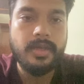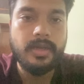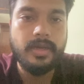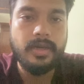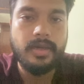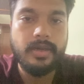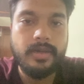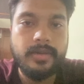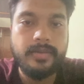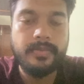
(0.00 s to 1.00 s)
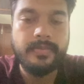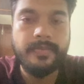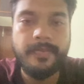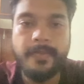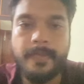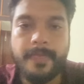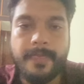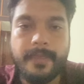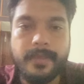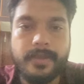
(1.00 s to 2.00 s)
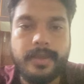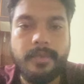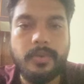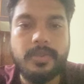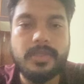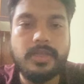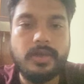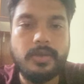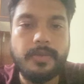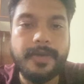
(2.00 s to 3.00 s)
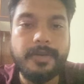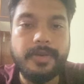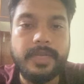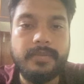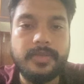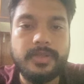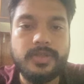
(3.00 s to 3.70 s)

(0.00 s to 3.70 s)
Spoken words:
uh, yeah, what's a good way to name this?